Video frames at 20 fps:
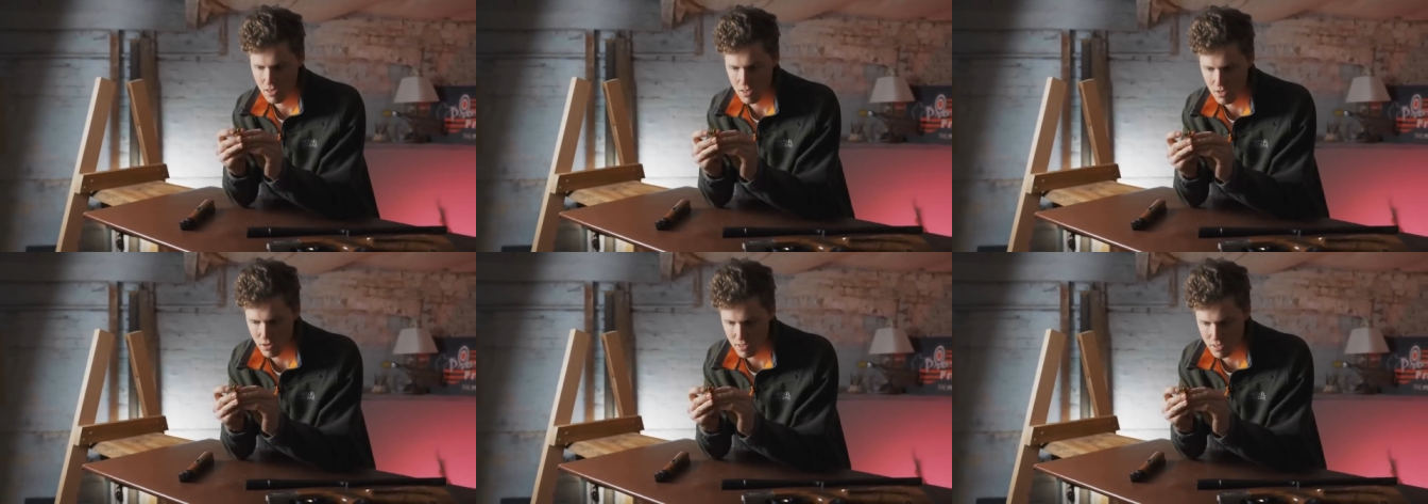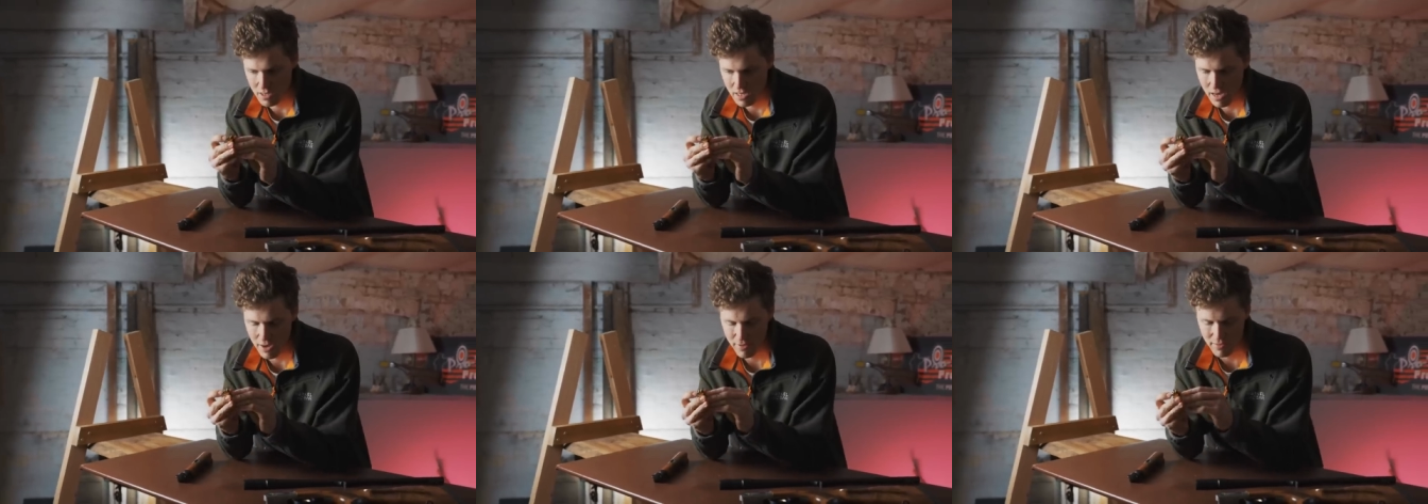
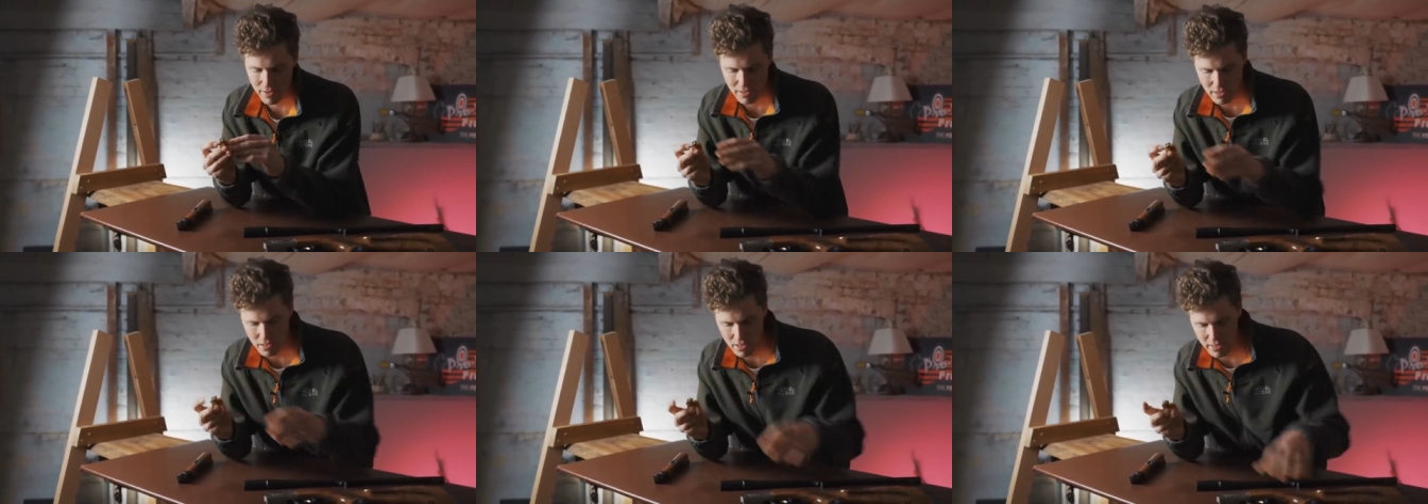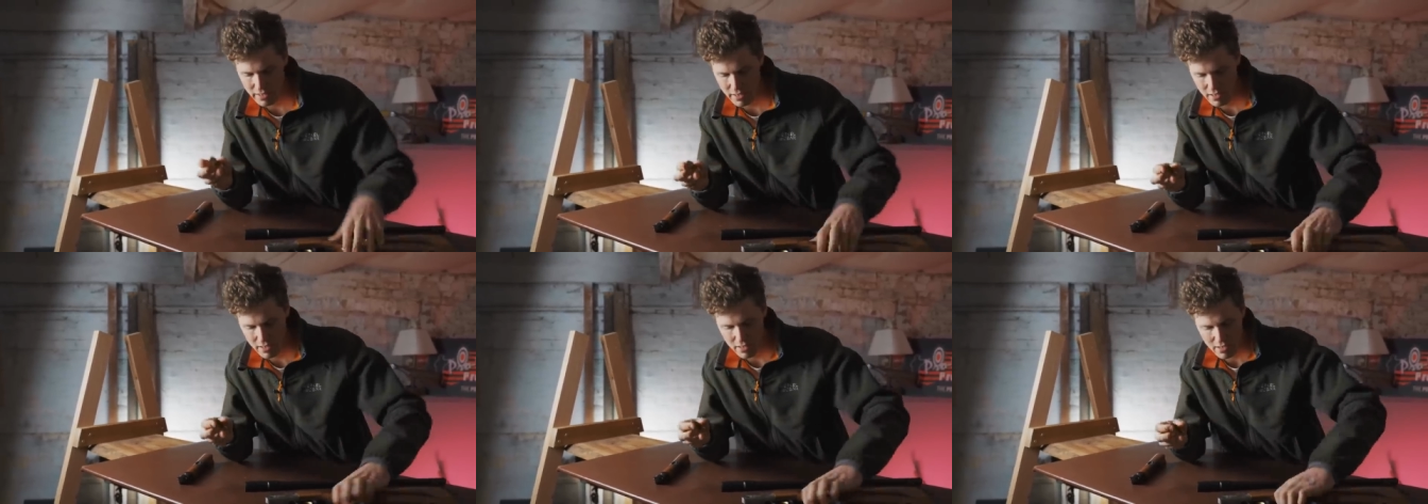Nice to have,
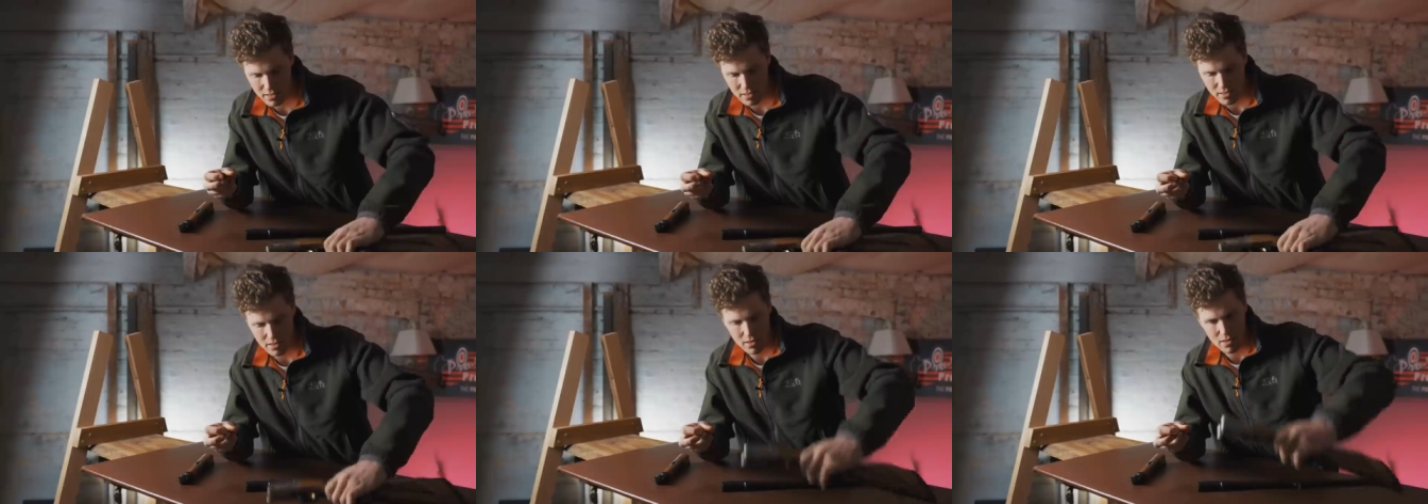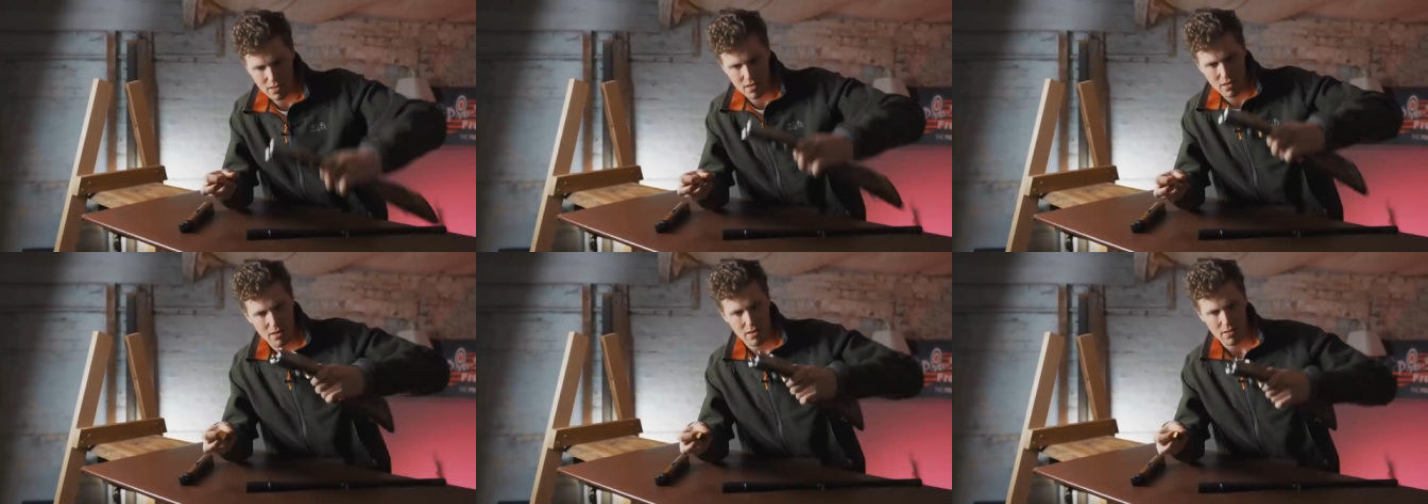actually,
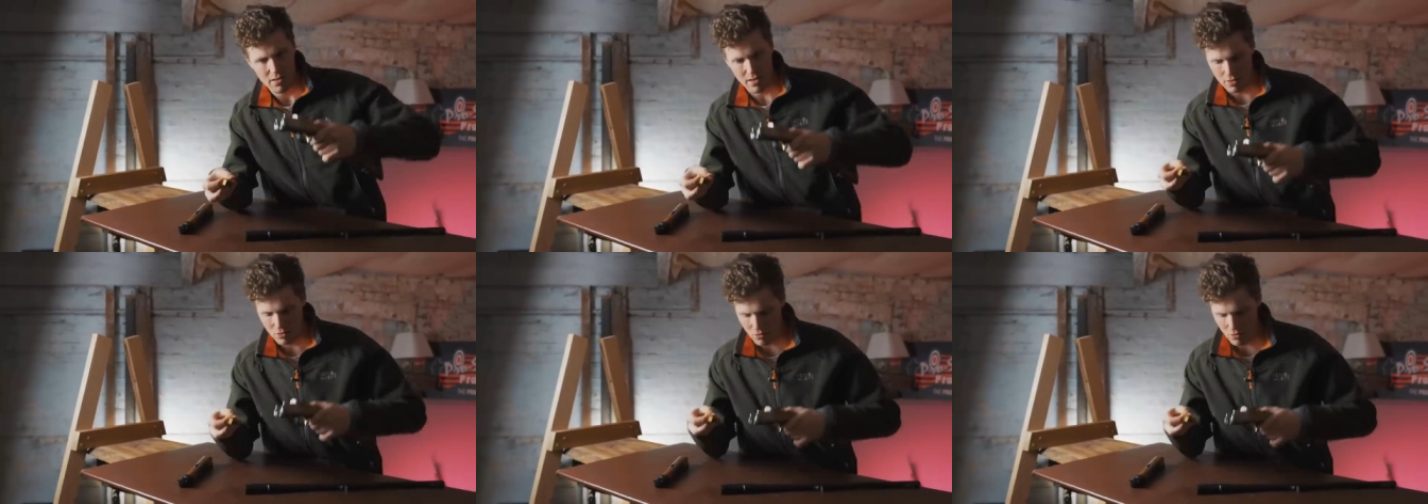that